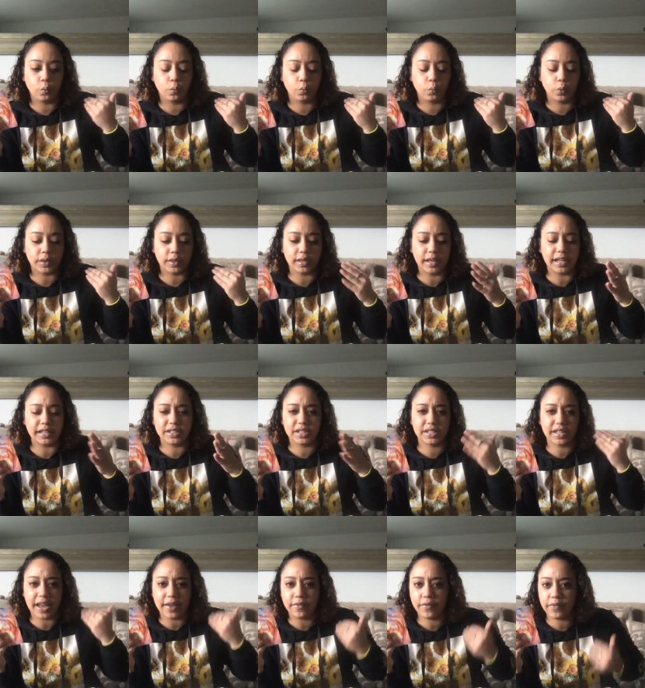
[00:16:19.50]
with, and
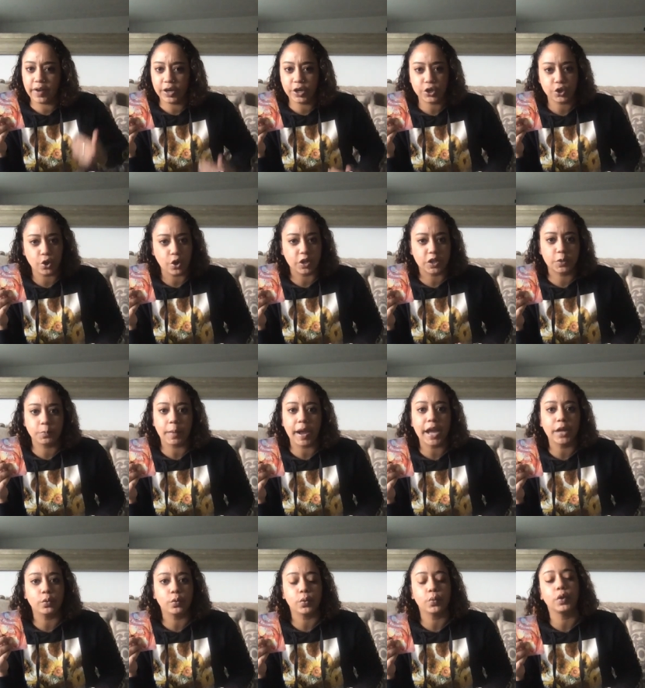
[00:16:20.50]
just have a very strong
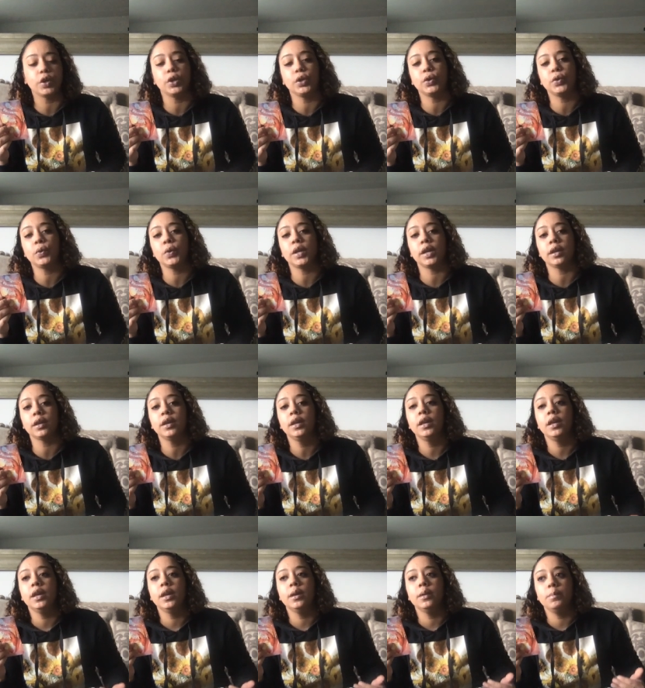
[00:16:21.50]
spine with what you're doing,
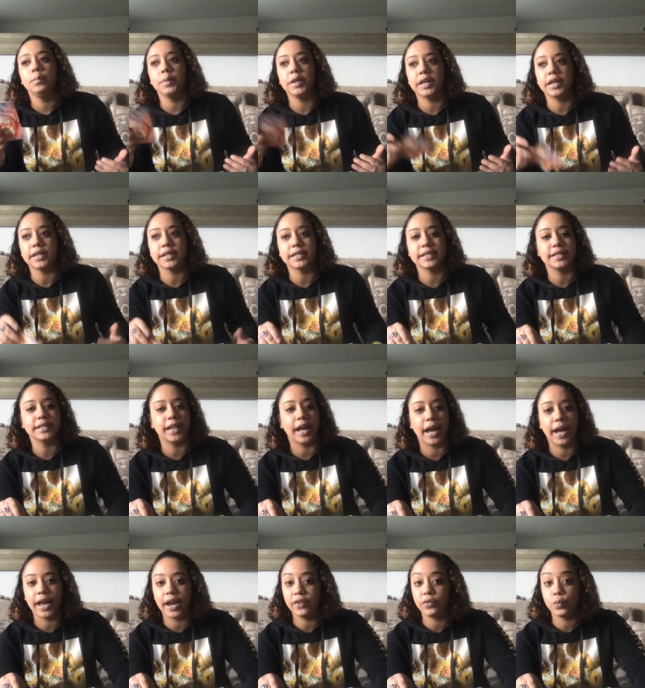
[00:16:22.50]
because
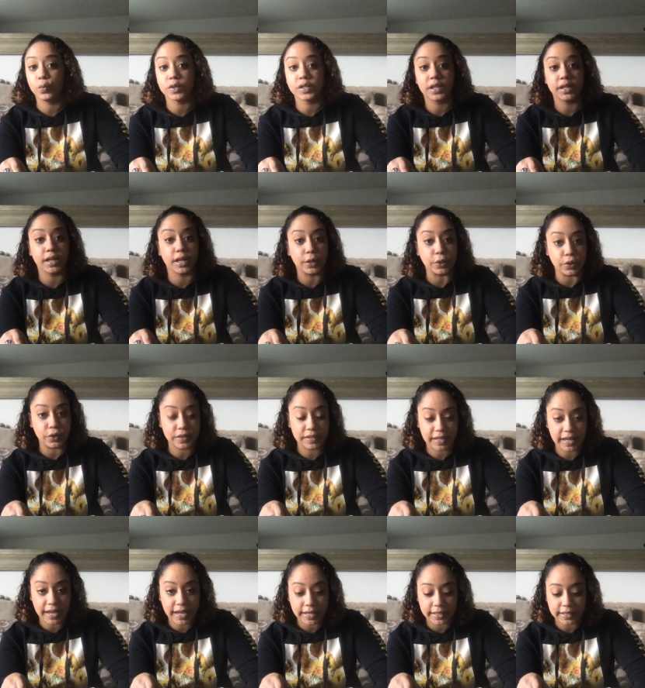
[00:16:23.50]
not everyone's going to
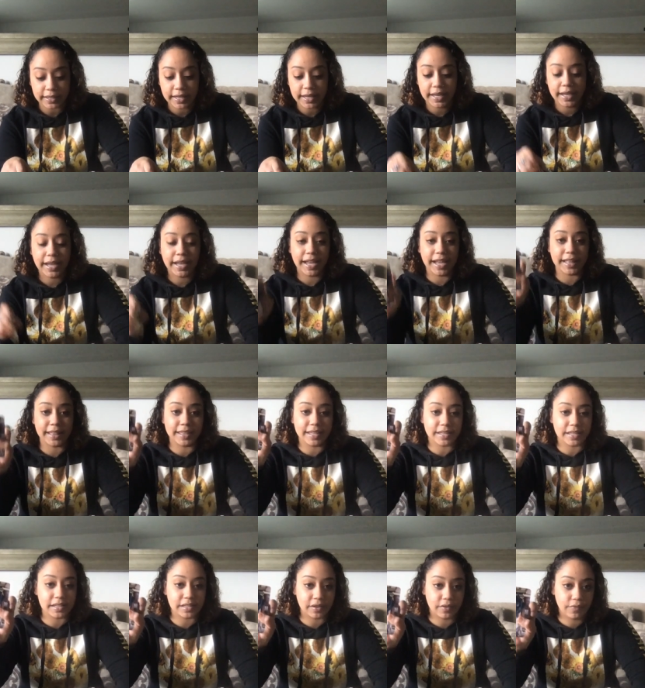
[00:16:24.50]
understand. And
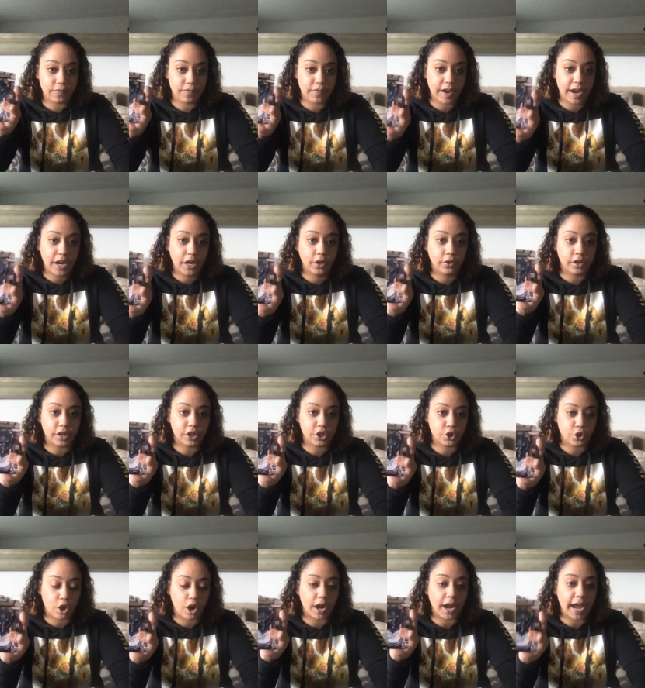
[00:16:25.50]
this is a very
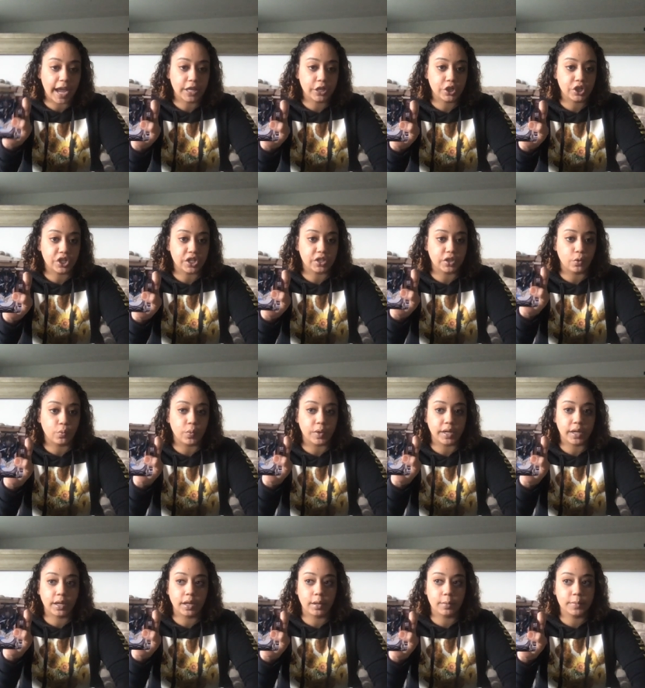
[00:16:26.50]
strong energy. So when
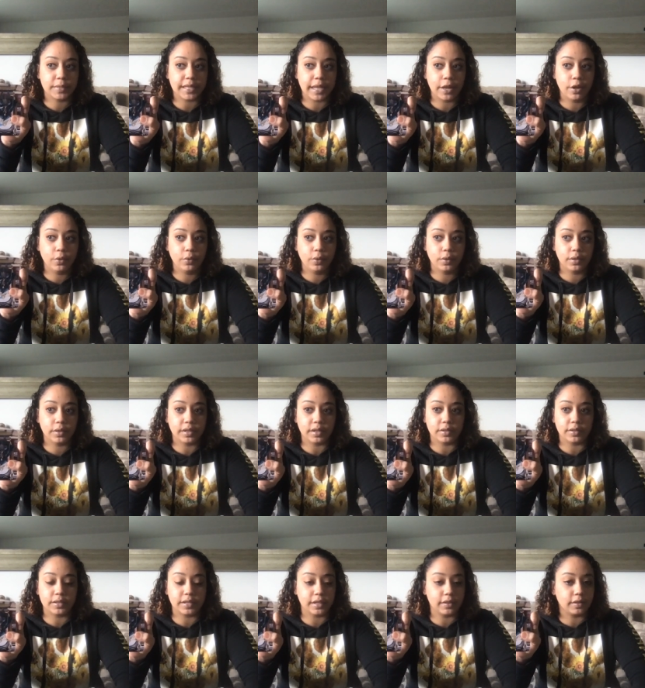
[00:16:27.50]
it comes out,
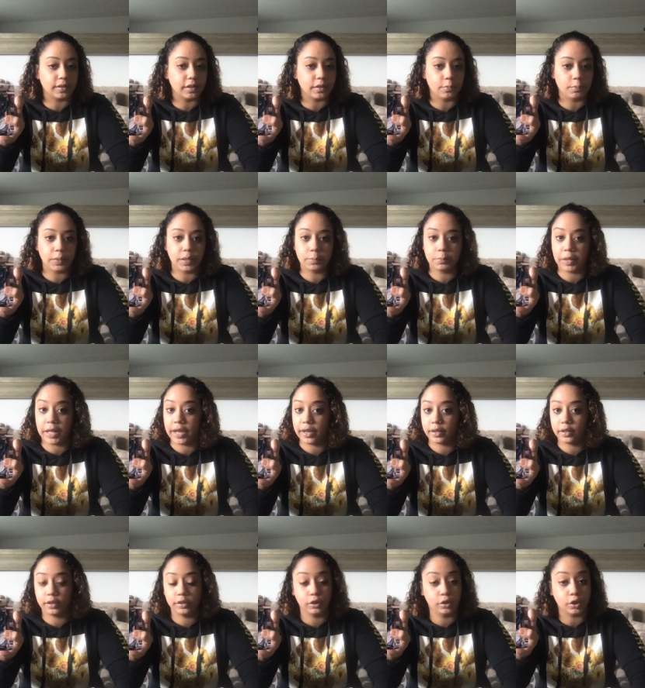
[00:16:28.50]
there's either going to be black,
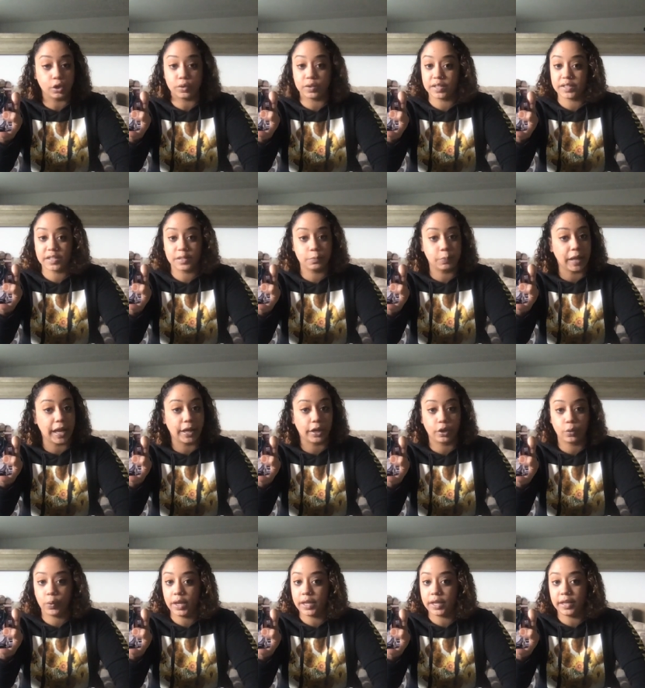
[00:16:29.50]
you know, this is black
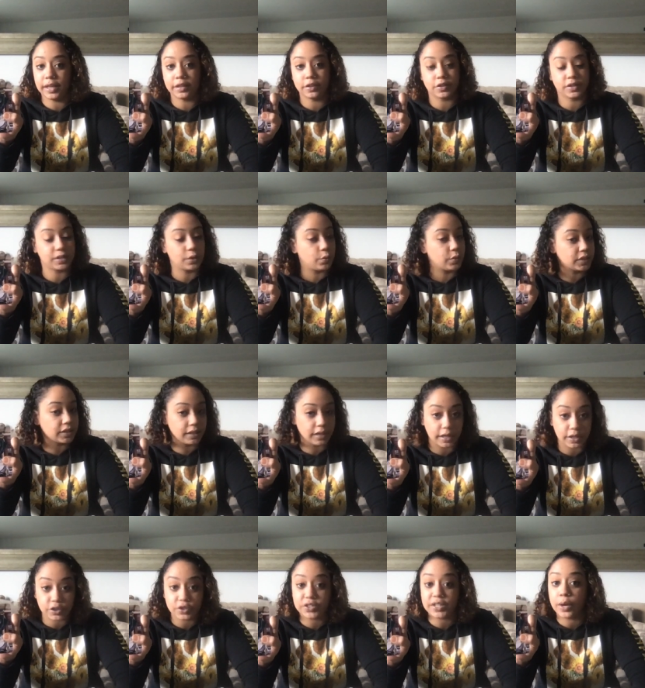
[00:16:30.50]
or white. Either someone's going to
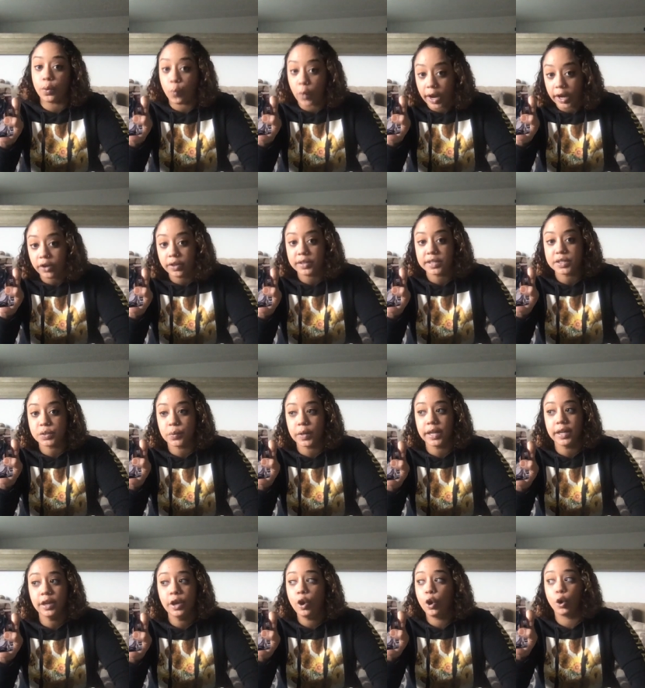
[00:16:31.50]
understand why you're this
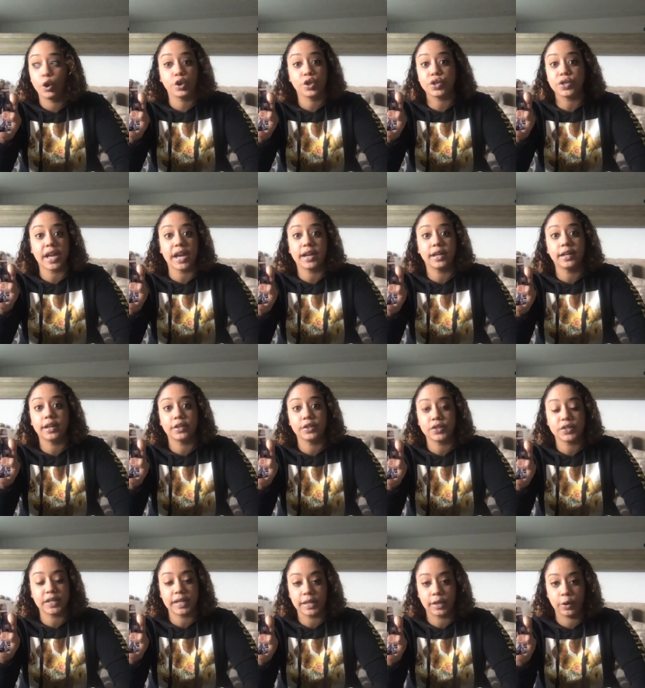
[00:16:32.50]
way, or they're not going to
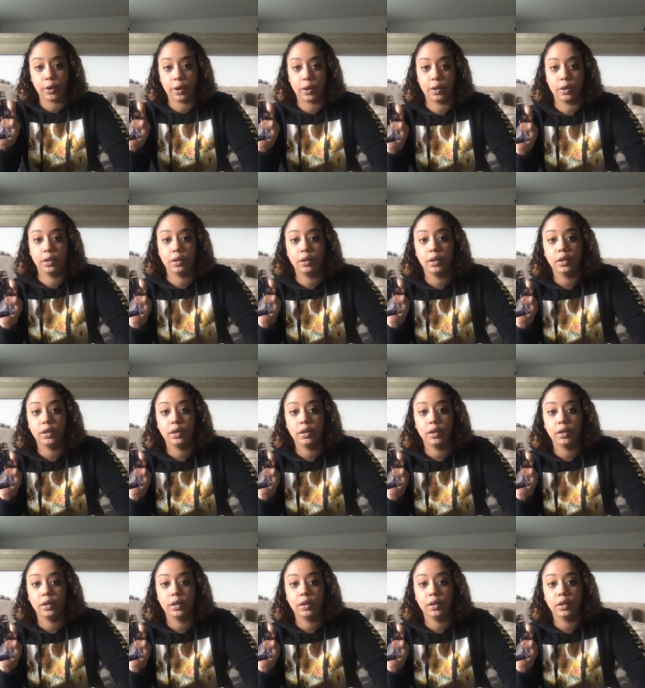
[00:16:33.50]
understand at all.